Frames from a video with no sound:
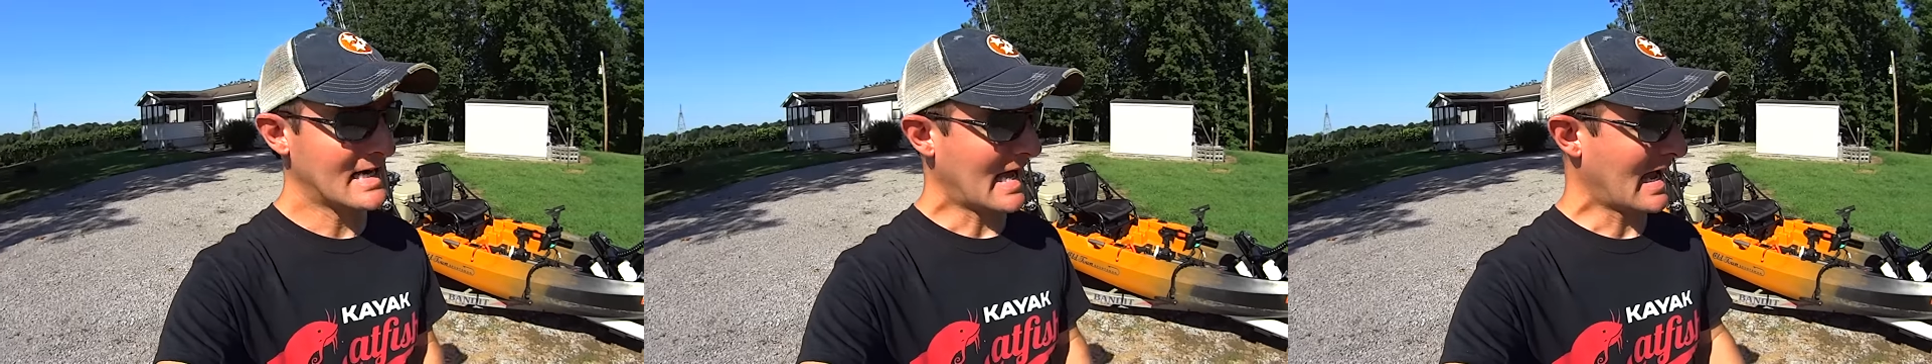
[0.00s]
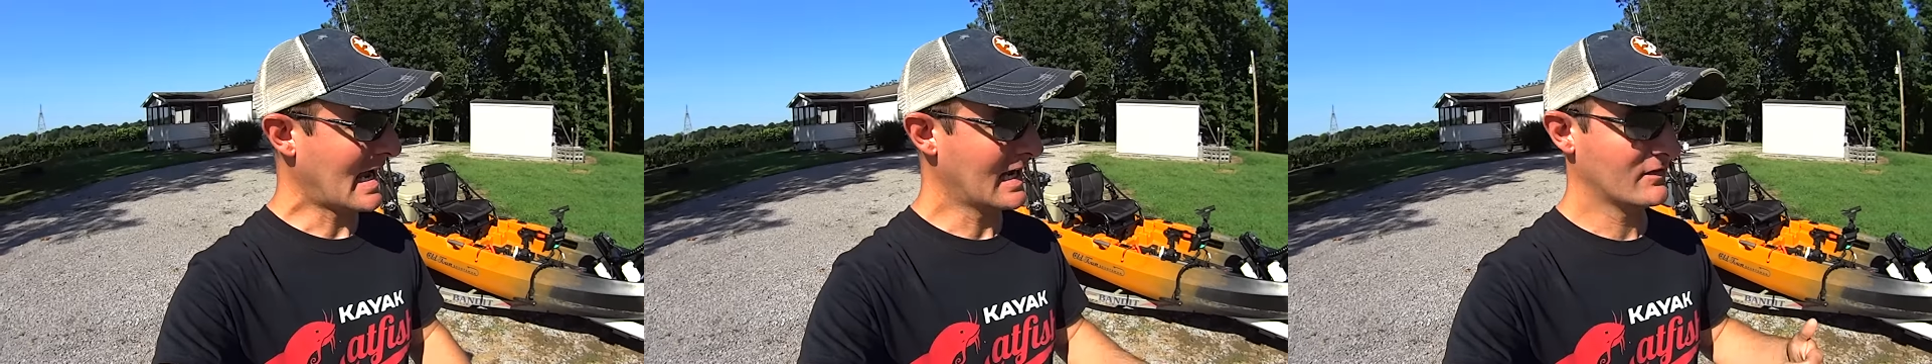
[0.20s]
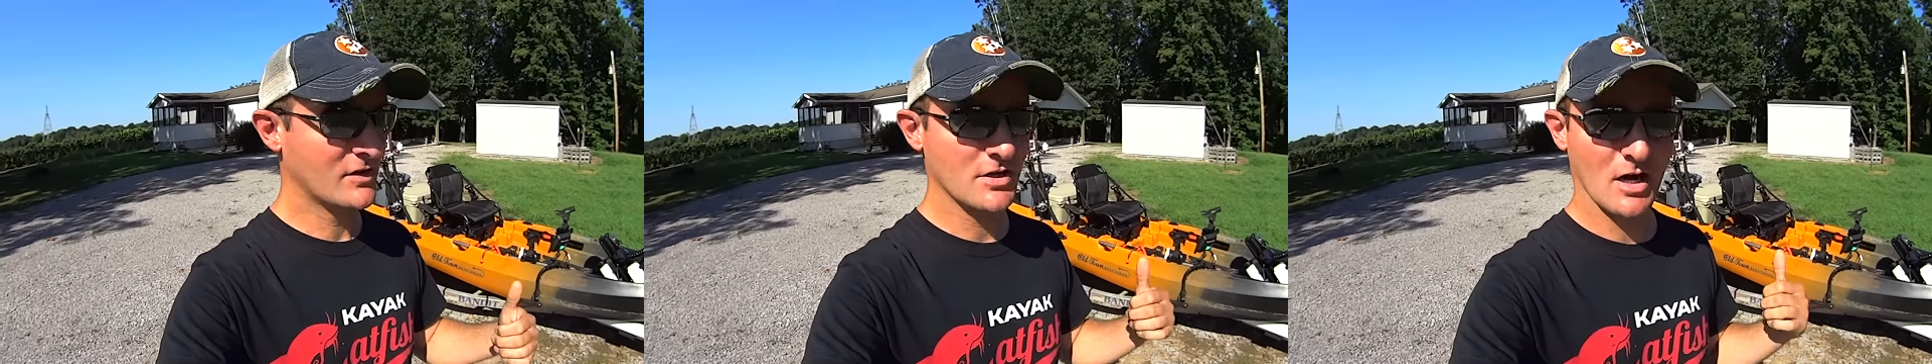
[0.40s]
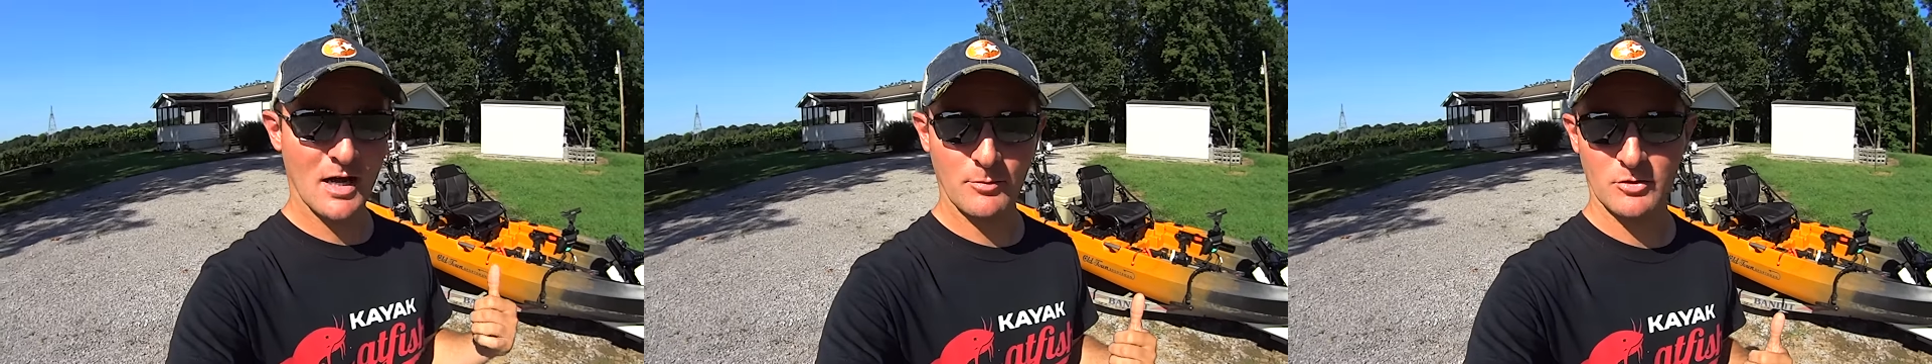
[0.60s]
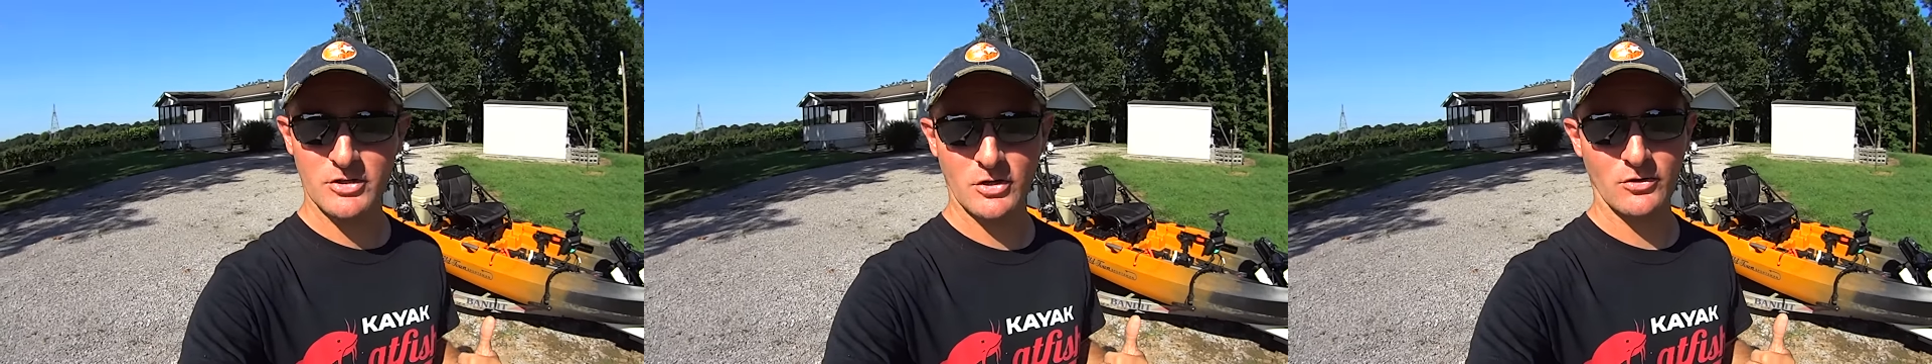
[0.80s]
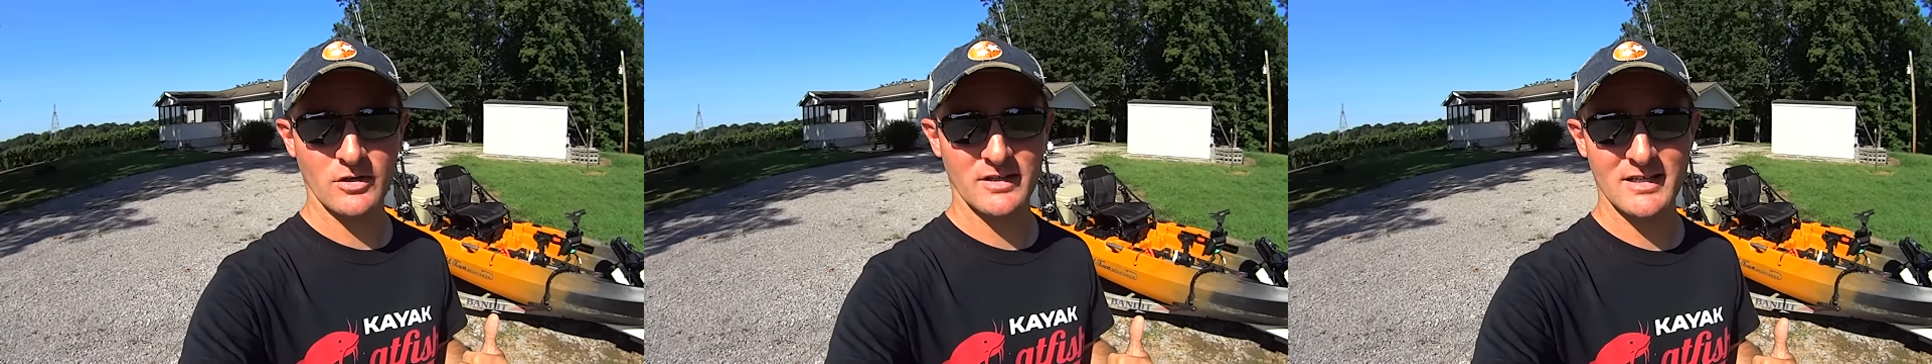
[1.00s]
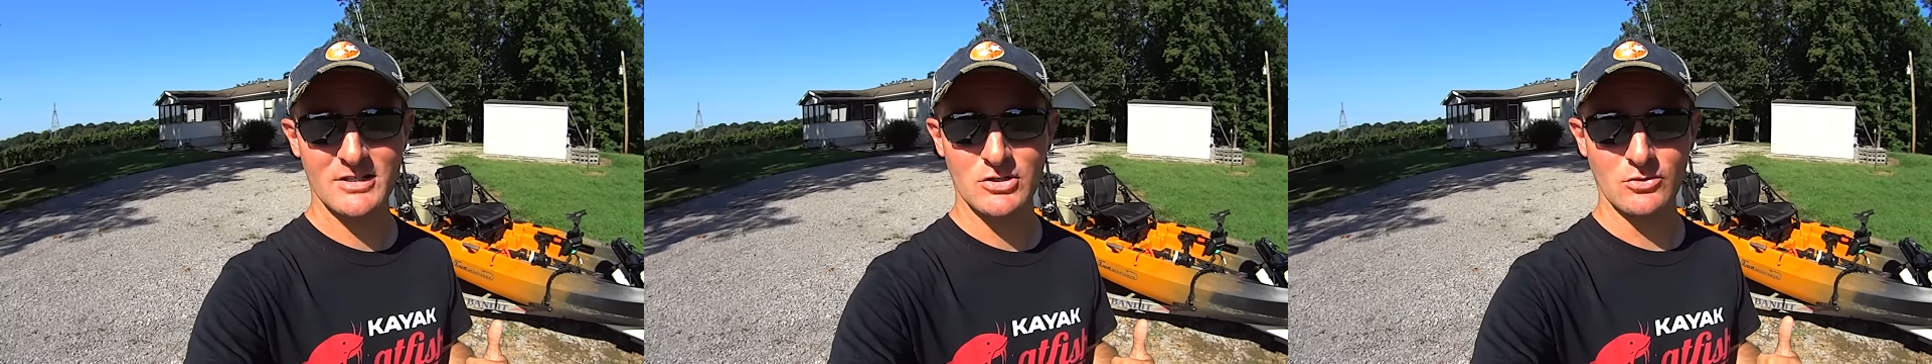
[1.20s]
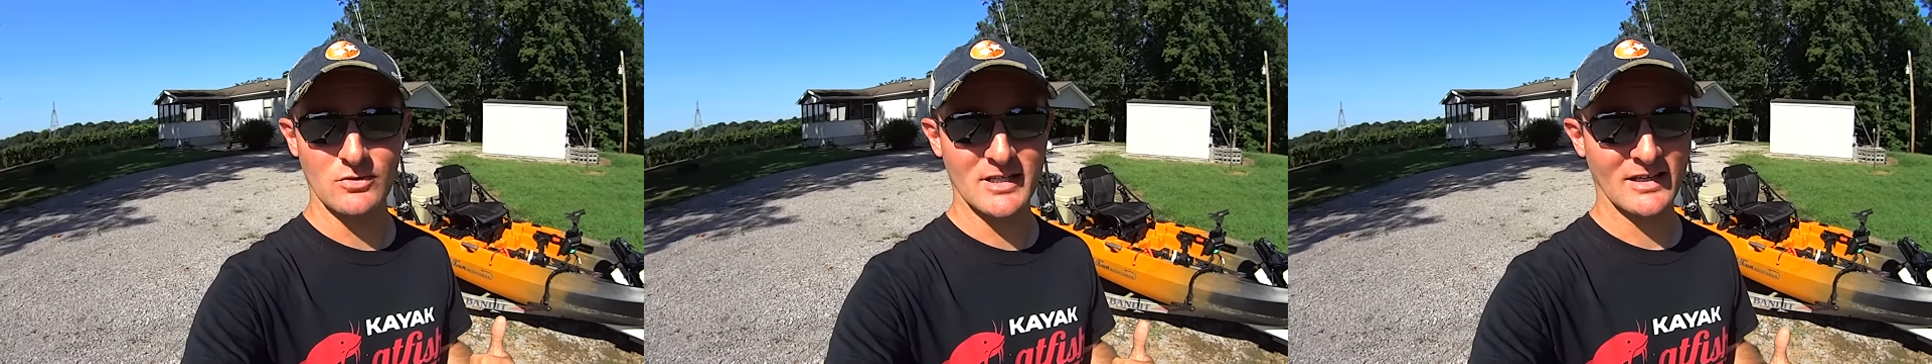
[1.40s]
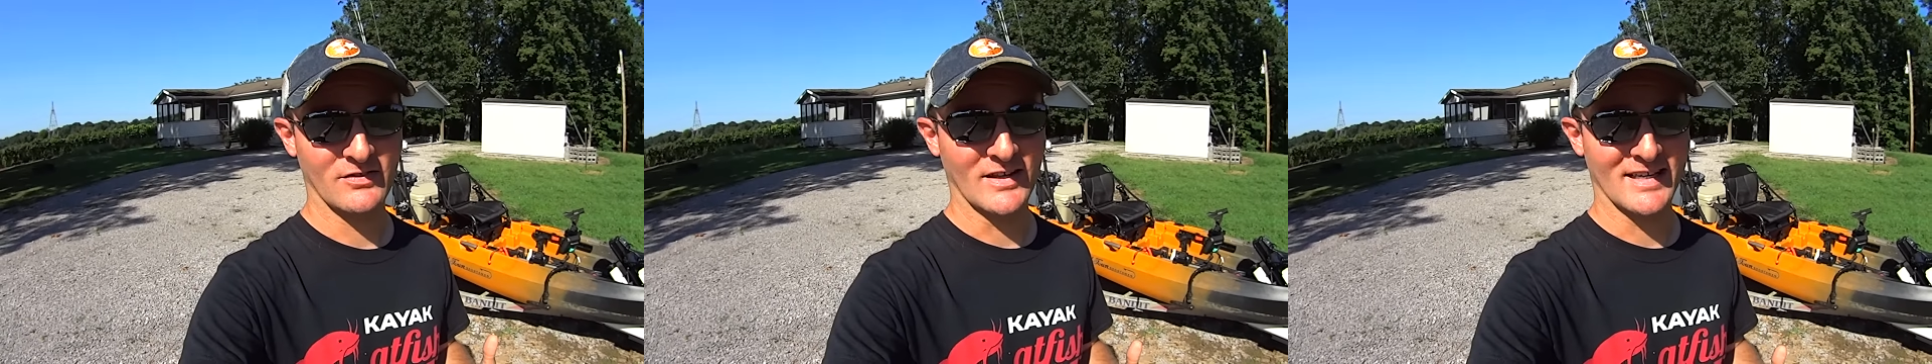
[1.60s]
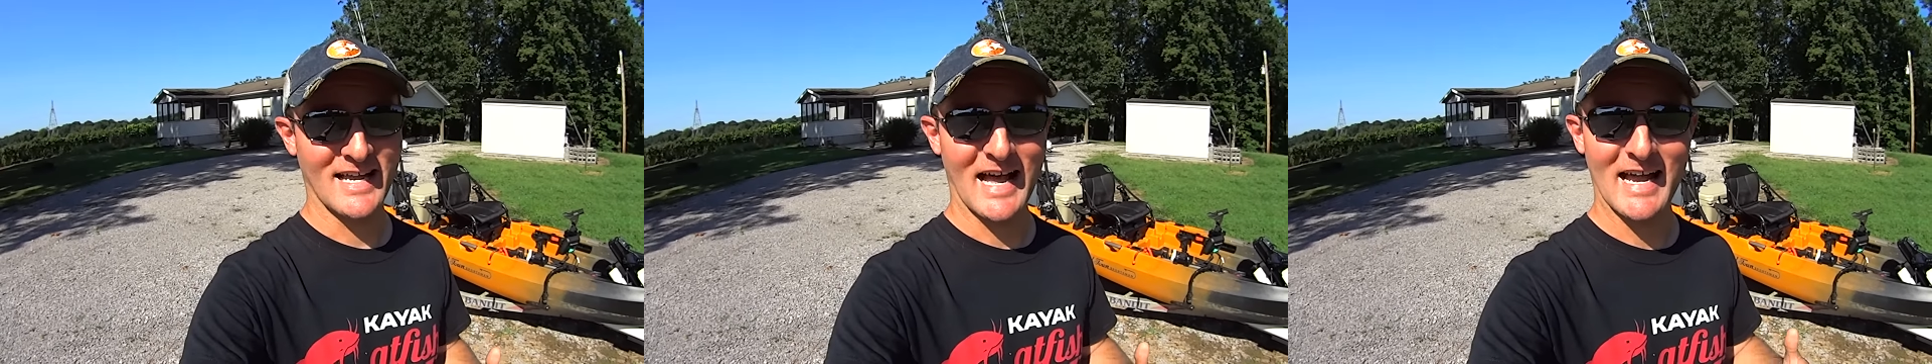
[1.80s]
I had the opportunity to get
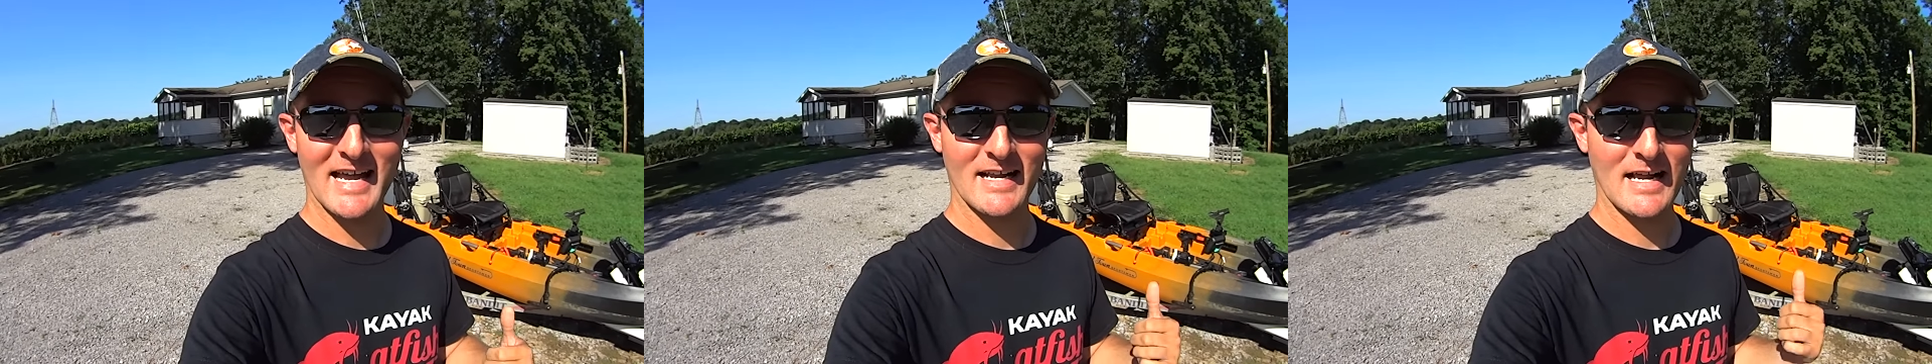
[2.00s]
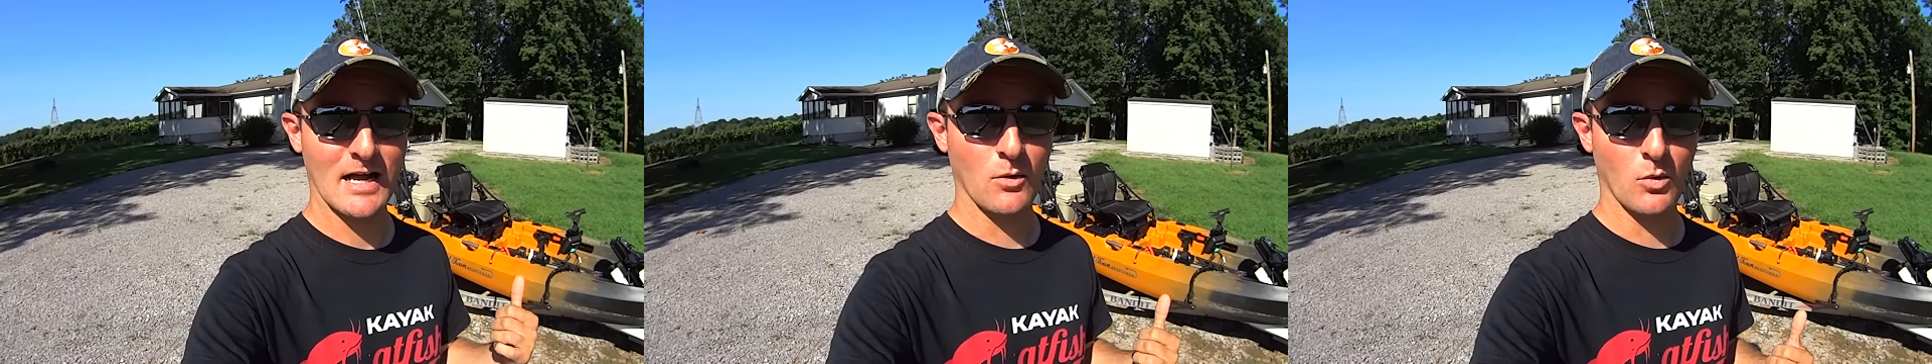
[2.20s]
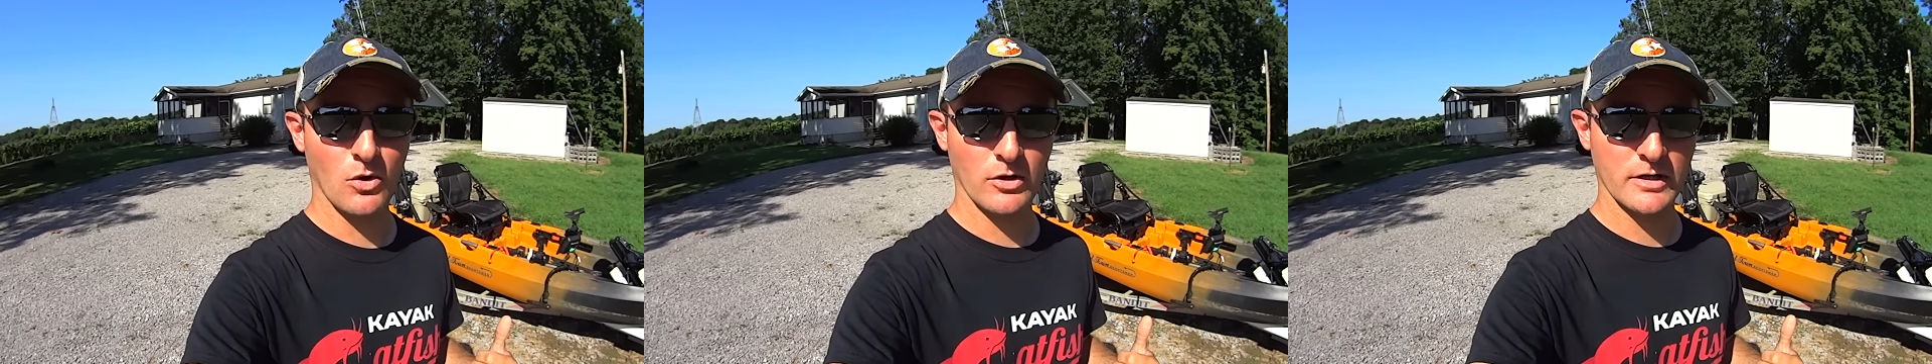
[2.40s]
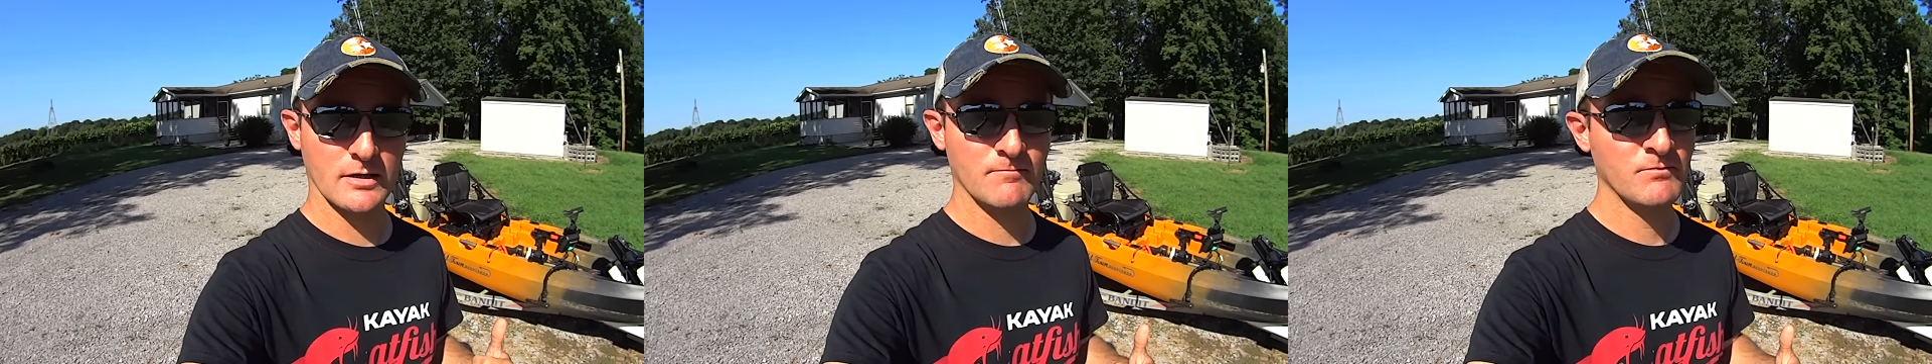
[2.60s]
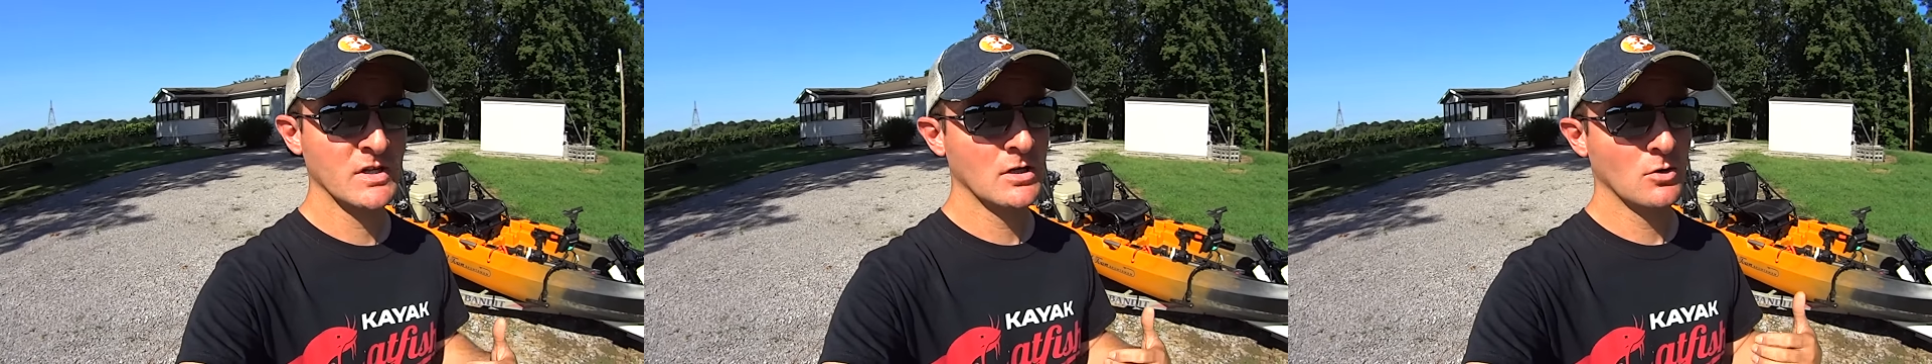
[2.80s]
the kayak I wanted